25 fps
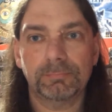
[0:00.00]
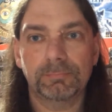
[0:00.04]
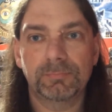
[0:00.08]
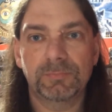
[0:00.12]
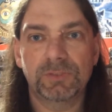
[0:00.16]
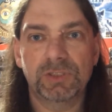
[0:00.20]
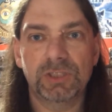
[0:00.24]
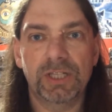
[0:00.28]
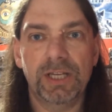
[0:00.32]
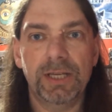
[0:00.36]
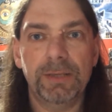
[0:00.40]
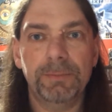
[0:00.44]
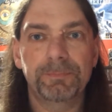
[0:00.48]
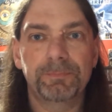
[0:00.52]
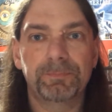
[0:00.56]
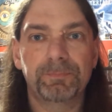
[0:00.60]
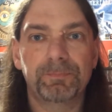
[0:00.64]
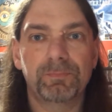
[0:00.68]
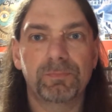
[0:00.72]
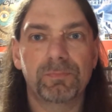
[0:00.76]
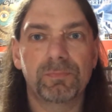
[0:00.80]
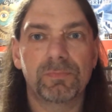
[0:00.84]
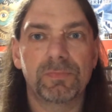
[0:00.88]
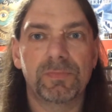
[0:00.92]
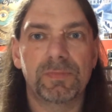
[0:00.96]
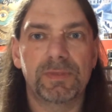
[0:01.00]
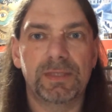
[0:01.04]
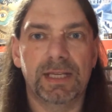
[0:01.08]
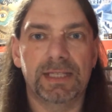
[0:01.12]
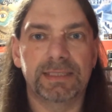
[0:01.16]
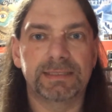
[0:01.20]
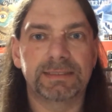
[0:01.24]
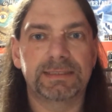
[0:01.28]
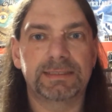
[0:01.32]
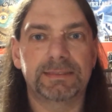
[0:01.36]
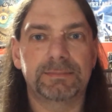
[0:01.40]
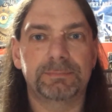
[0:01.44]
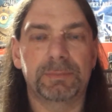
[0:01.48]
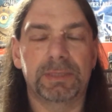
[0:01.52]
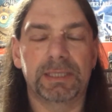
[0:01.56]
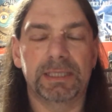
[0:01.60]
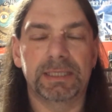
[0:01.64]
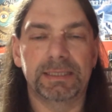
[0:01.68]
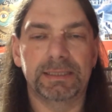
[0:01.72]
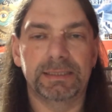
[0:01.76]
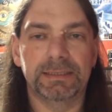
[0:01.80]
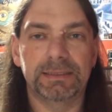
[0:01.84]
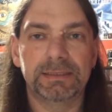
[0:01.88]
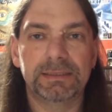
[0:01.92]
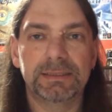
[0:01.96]
so, yeah, that's
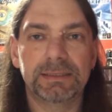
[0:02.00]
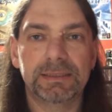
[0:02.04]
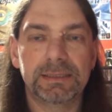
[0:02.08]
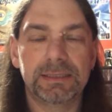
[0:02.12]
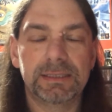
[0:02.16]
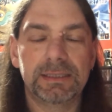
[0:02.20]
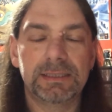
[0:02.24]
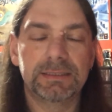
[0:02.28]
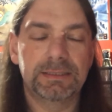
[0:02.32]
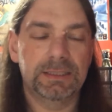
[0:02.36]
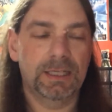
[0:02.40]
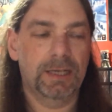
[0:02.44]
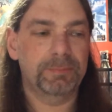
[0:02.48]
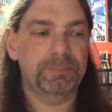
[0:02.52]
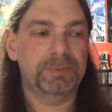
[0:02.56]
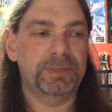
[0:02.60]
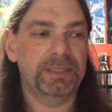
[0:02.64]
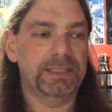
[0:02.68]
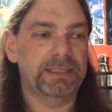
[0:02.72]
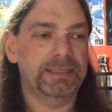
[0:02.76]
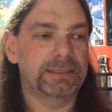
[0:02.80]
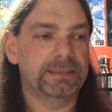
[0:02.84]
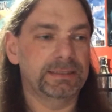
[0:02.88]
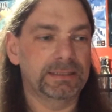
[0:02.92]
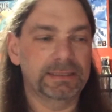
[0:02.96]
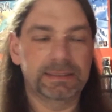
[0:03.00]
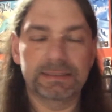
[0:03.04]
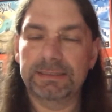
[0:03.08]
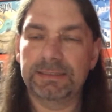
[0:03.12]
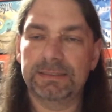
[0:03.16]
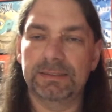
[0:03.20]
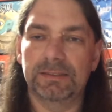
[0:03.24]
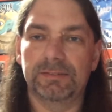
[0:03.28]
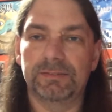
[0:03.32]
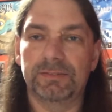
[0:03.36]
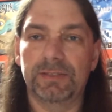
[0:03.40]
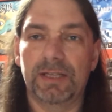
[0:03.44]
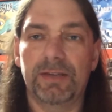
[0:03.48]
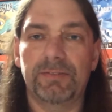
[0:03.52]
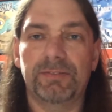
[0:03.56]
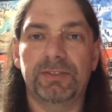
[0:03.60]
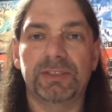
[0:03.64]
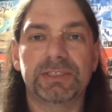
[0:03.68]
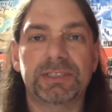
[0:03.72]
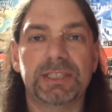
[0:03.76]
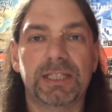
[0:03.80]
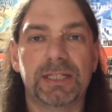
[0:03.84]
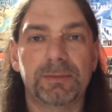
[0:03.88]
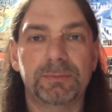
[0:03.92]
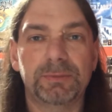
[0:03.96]
my top 10 list of
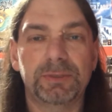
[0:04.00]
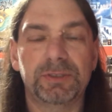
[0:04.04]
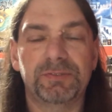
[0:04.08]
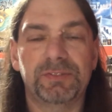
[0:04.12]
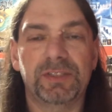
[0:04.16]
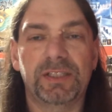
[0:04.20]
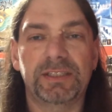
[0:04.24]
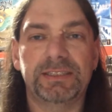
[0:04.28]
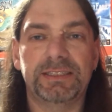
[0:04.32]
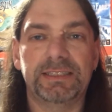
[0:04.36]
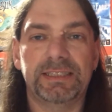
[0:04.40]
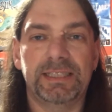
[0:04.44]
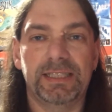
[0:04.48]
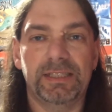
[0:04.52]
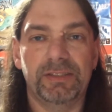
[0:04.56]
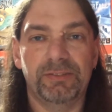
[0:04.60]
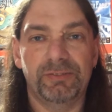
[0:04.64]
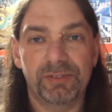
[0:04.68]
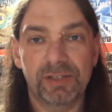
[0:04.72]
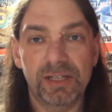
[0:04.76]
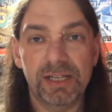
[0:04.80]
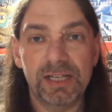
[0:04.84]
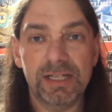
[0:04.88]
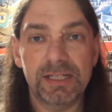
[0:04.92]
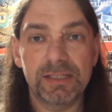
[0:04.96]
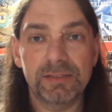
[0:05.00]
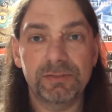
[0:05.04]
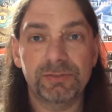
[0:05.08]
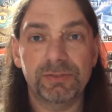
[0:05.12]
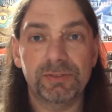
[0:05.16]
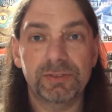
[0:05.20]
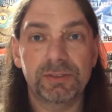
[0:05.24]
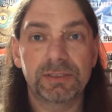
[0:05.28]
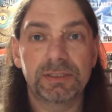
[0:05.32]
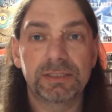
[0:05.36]
heaviest albums of 1985.